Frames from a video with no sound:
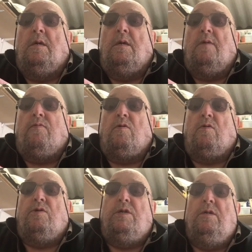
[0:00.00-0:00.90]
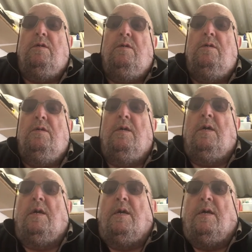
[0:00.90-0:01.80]
of course,
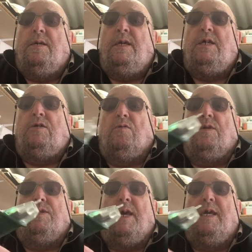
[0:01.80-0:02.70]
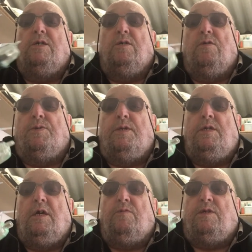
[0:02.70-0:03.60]
these sort of things are
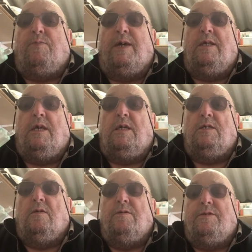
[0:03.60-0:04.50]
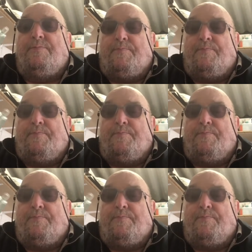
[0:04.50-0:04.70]
nothing new to me, these aren't.